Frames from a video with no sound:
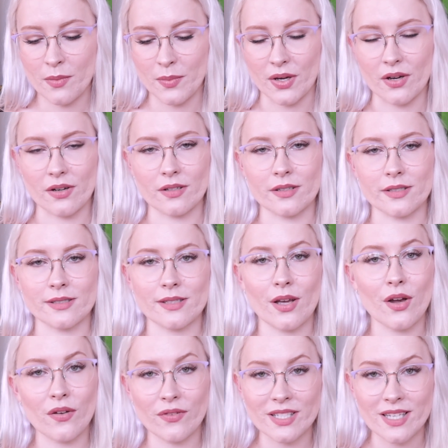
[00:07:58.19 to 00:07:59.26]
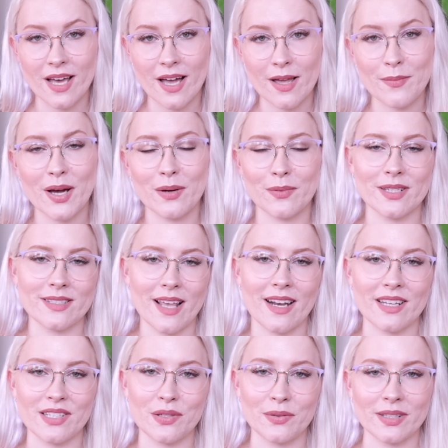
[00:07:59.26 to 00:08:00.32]
because over time I was
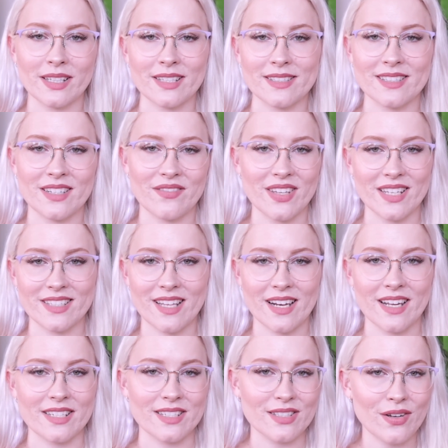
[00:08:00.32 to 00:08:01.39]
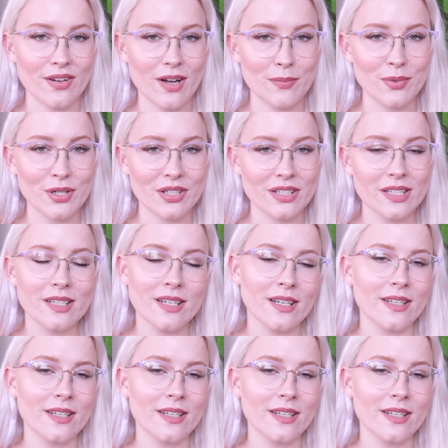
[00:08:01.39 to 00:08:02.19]
adding to a list of things I need to stock up on.